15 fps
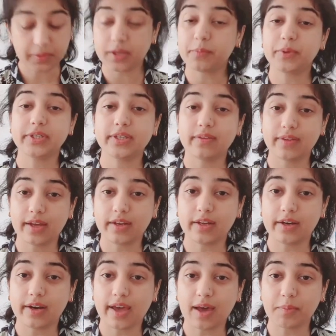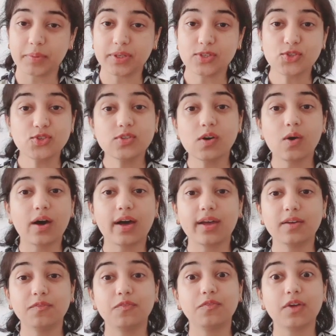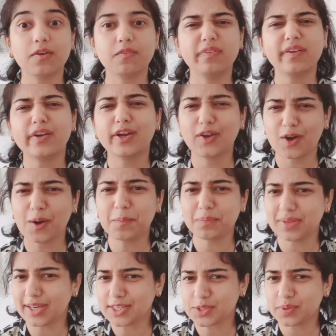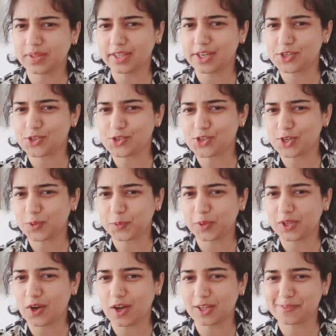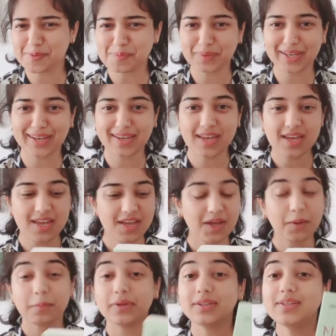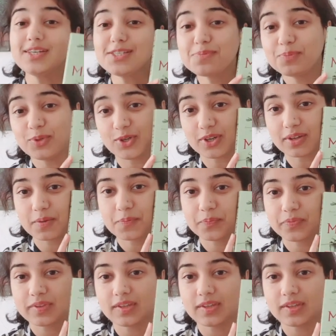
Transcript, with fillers: I'm gonna pretend that didn't happen. So I have a very complex relationship with Olivie Blake. But this book